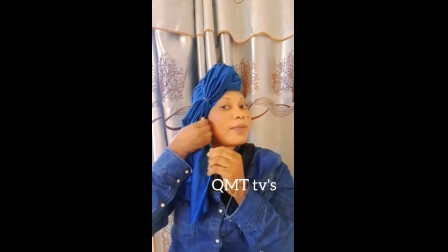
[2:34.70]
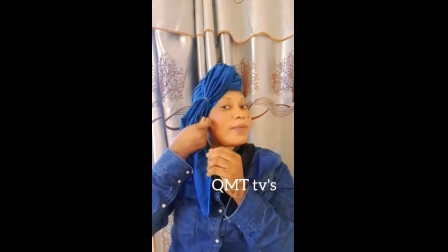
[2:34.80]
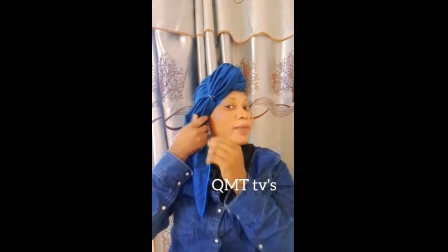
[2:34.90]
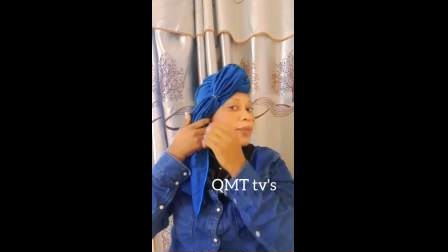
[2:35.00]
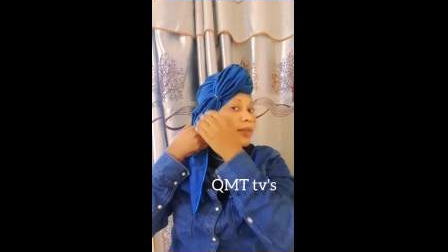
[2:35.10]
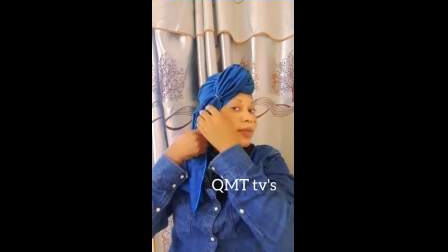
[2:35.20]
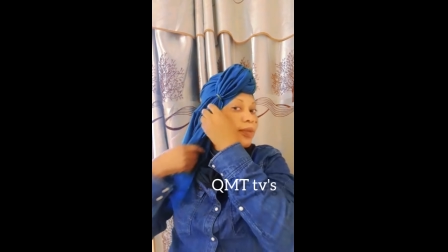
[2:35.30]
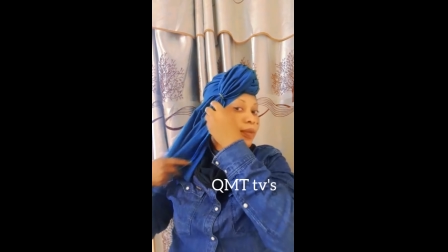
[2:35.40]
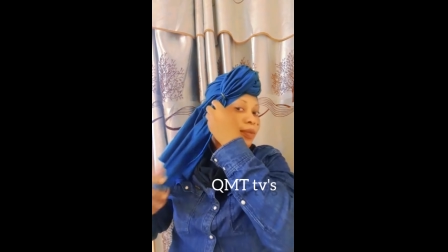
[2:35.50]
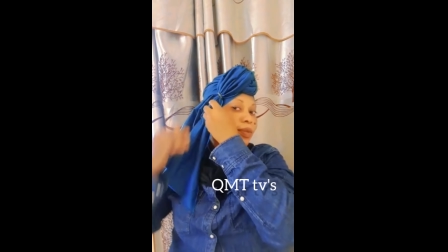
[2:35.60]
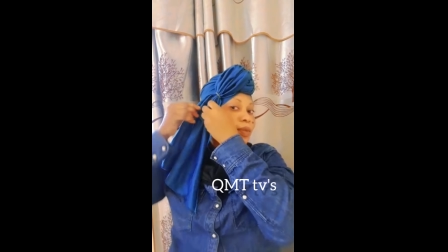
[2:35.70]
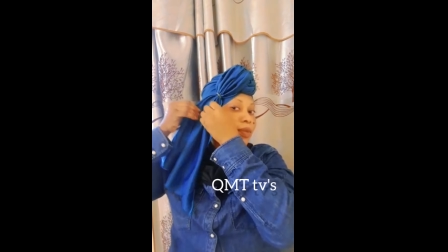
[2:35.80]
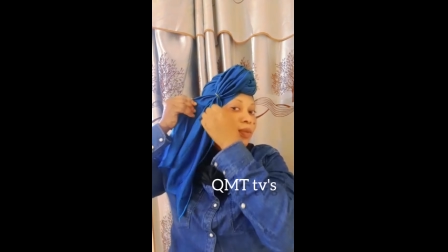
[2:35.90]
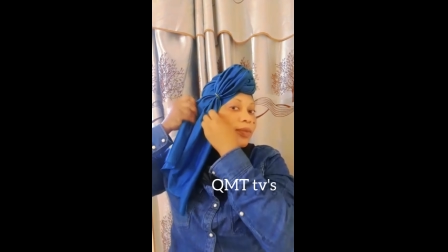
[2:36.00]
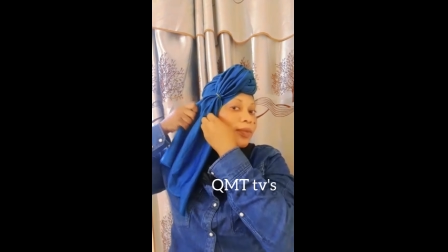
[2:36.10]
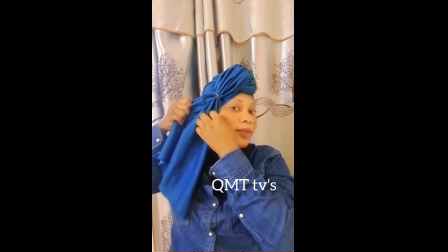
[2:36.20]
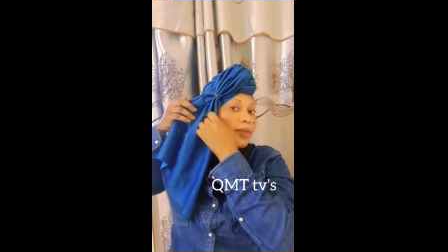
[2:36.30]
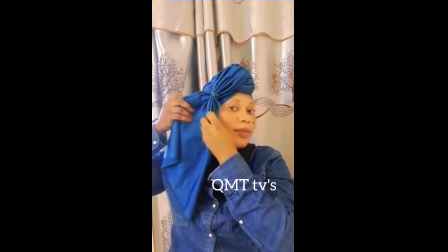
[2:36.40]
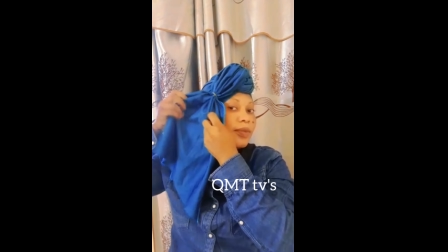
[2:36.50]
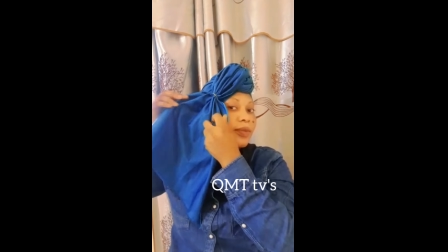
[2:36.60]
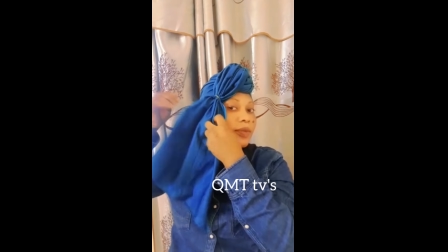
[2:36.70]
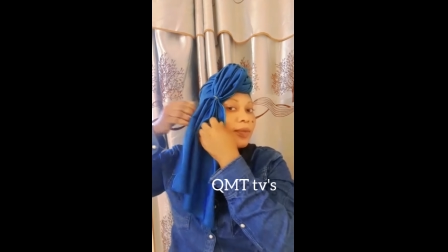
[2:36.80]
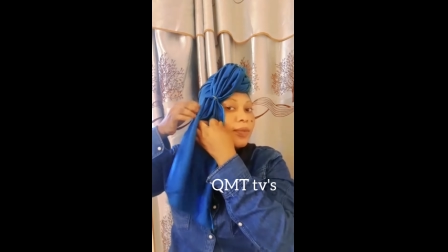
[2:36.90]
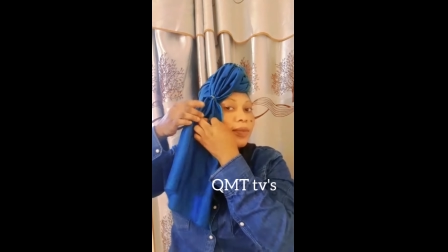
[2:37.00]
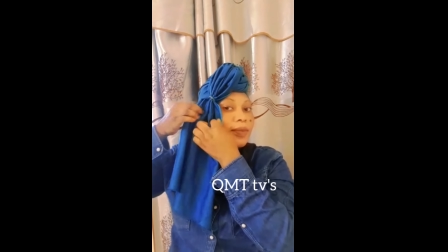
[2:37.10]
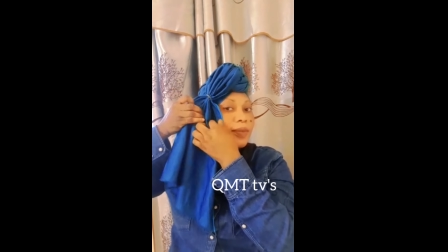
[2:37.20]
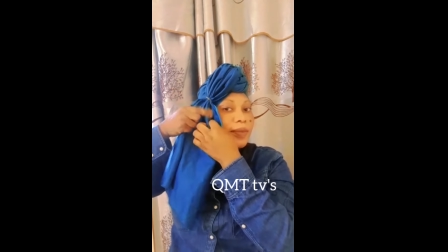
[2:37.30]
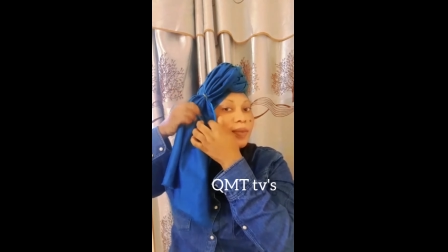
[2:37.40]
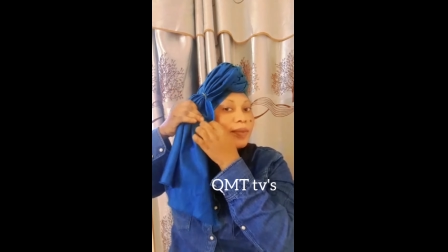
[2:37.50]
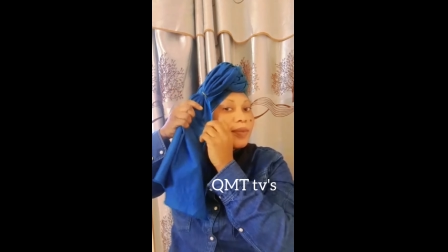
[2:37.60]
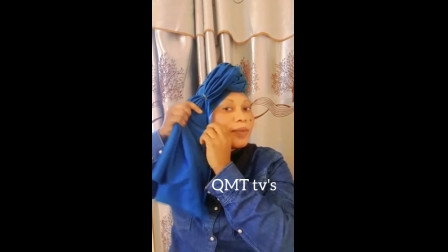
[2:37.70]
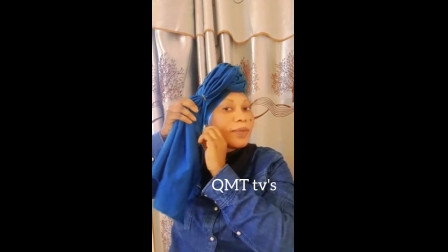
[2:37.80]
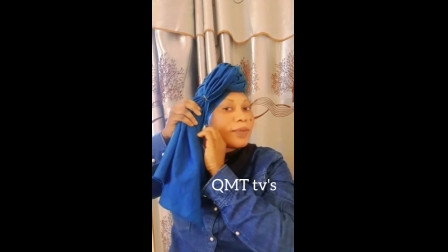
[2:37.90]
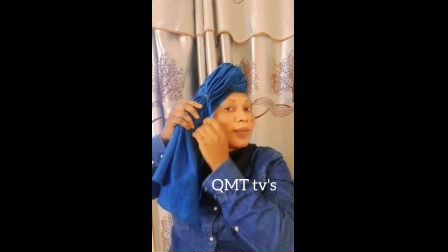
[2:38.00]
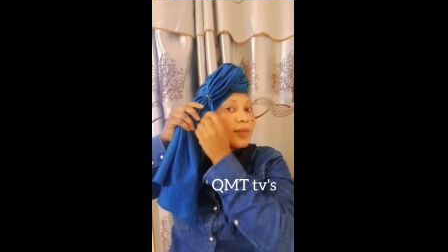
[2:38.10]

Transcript: Watch and see what we're going to do to that place.